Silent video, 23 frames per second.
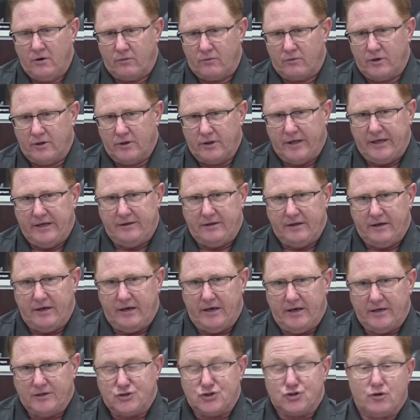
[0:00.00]
really
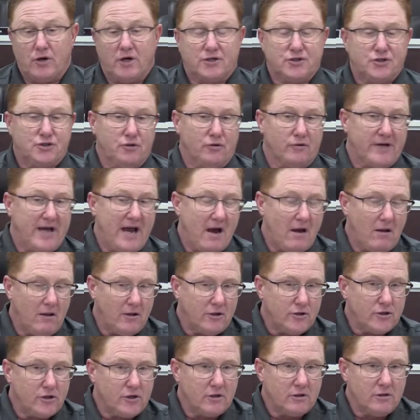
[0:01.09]
the instructional
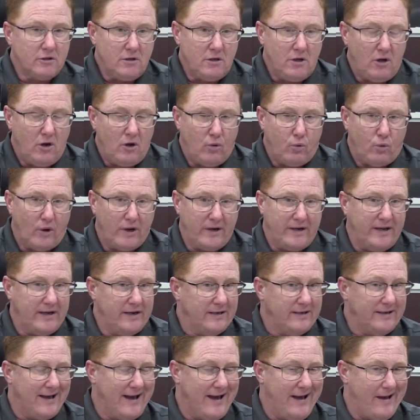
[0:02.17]
calendar, what
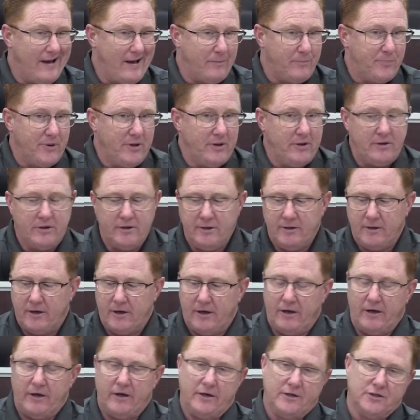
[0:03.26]
needed to happen,
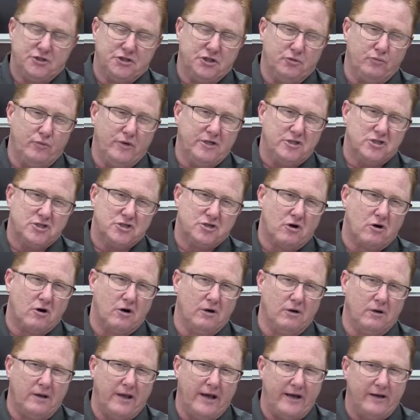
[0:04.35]
should we
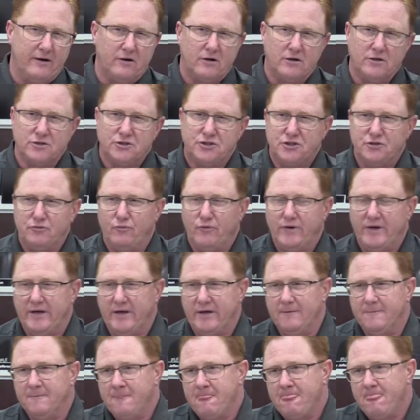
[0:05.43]
start later, should
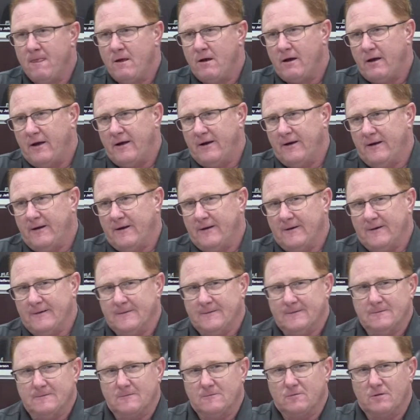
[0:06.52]
we
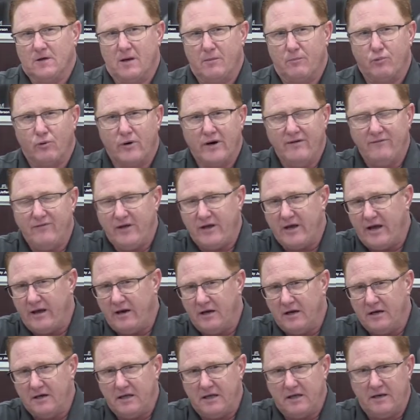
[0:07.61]
abbreviate
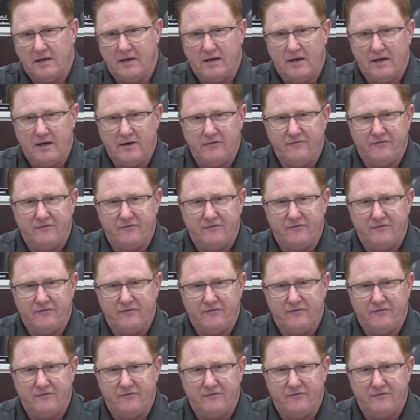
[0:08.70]
it in any